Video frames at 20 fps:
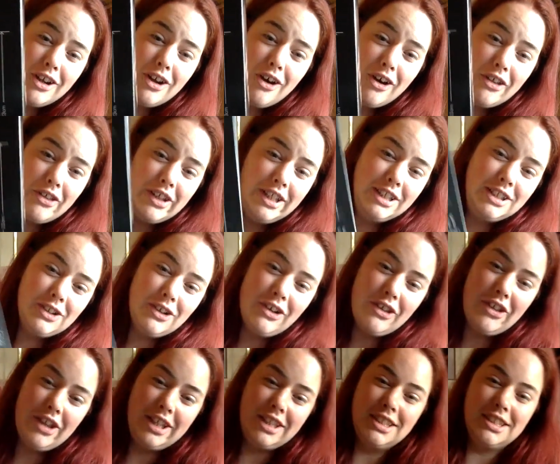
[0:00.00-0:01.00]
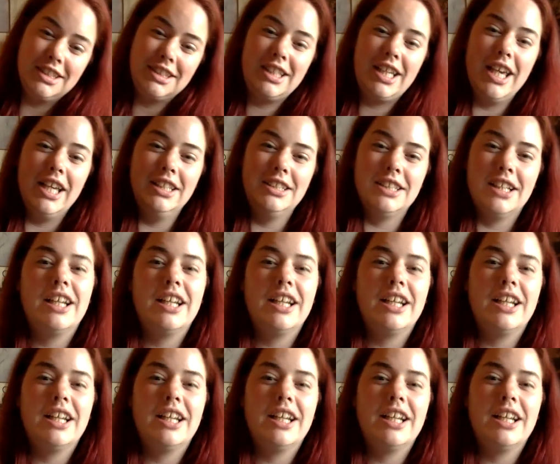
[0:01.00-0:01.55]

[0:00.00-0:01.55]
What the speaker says: do a lot of these sort of things as kids,